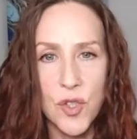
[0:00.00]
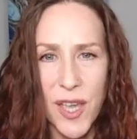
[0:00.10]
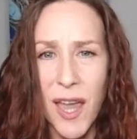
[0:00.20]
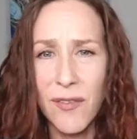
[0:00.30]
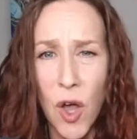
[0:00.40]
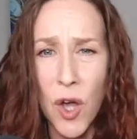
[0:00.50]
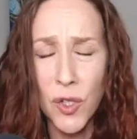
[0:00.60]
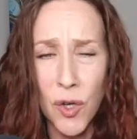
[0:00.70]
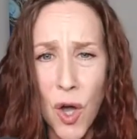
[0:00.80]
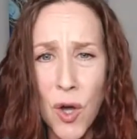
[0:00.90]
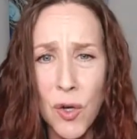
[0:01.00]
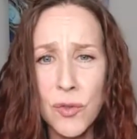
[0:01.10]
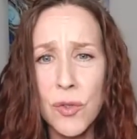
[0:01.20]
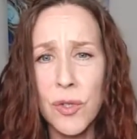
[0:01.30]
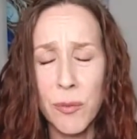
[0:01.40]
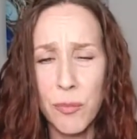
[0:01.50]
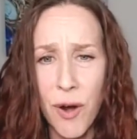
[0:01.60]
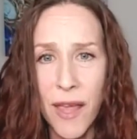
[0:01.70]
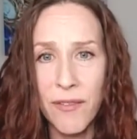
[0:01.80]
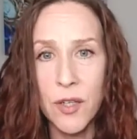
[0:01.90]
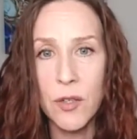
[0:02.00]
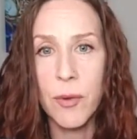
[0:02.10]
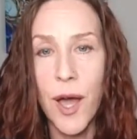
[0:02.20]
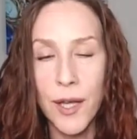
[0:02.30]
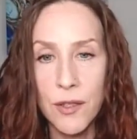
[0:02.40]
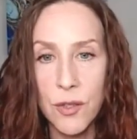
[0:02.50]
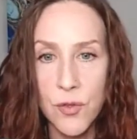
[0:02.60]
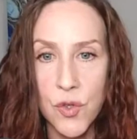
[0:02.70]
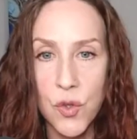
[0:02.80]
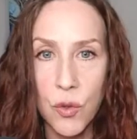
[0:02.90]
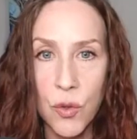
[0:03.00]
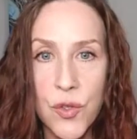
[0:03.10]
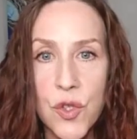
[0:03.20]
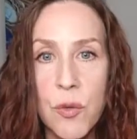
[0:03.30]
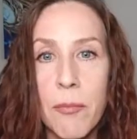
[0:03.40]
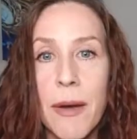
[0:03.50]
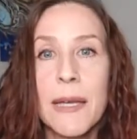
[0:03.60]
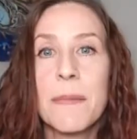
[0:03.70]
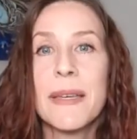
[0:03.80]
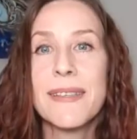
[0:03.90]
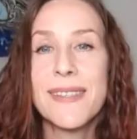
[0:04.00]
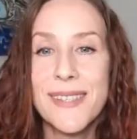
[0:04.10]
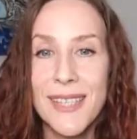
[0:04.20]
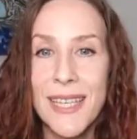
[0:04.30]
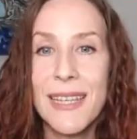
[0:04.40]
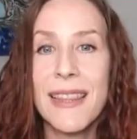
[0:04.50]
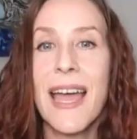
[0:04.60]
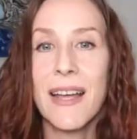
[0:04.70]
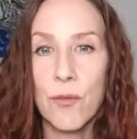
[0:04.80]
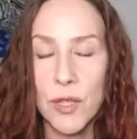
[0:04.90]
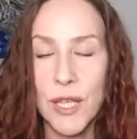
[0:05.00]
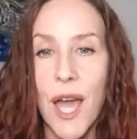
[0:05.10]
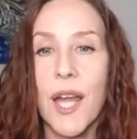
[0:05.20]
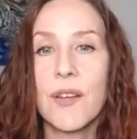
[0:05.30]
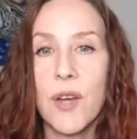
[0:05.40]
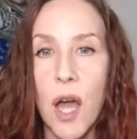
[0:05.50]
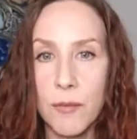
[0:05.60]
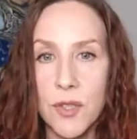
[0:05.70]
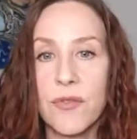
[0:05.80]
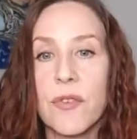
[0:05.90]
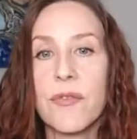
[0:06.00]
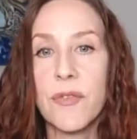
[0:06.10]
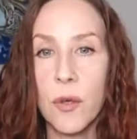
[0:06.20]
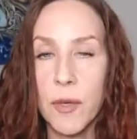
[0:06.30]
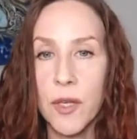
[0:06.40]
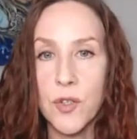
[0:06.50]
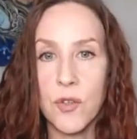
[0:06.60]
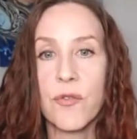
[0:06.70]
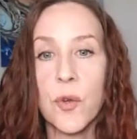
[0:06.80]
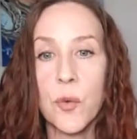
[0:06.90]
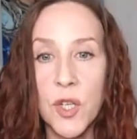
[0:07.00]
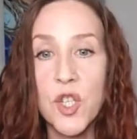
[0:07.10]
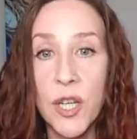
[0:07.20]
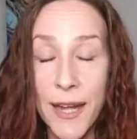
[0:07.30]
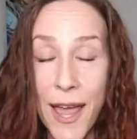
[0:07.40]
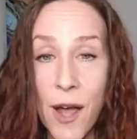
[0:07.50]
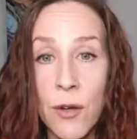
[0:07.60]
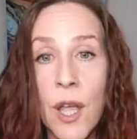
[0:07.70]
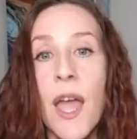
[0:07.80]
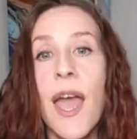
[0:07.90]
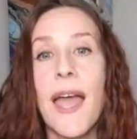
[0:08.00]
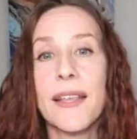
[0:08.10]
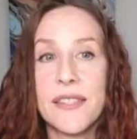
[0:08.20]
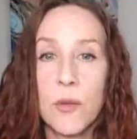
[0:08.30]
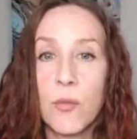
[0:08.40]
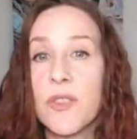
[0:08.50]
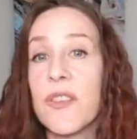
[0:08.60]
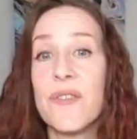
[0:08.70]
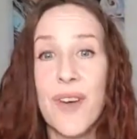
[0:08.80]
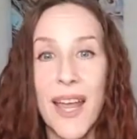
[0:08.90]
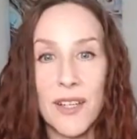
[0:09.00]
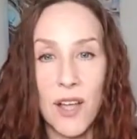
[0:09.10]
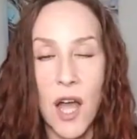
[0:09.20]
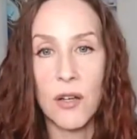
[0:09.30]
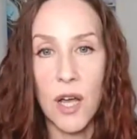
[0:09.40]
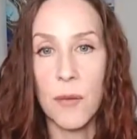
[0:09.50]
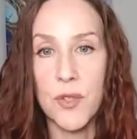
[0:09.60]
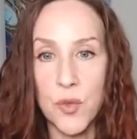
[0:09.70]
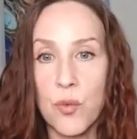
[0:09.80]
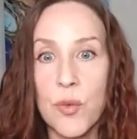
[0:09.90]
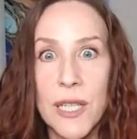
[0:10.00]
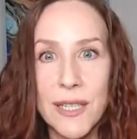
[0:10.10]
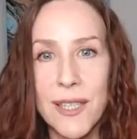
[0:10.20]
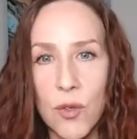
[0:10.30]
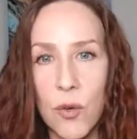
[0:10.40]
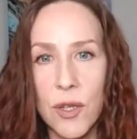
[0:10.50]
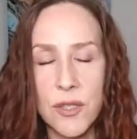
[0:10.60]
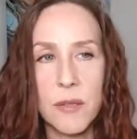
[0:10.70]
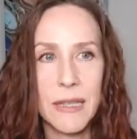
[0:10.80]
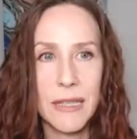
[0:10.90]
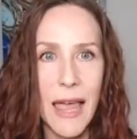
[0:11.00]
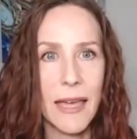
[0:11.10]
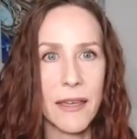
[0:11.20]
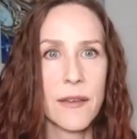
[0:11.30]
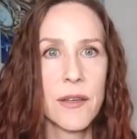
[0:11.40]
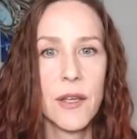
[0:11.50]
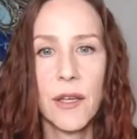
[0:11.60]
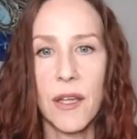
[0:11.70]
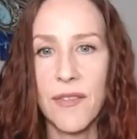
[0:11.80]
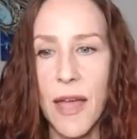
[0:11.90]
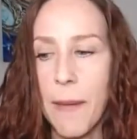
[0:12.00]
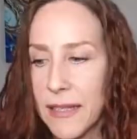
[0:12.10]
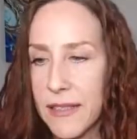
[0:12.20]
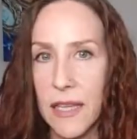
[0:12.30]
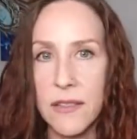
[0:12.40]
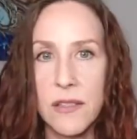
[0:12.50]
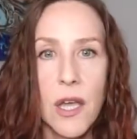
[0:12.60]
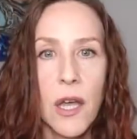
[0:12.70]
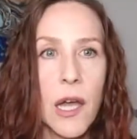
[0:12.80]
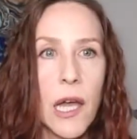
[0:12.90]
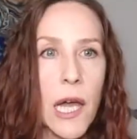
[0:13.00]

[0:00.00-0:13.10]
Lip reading: just kind of on your own or in private or behind closed doors, you might be seeing that really kind of come to fulfillment or fruition now and seeing what the final outcome is really going to be like, if that makes sense.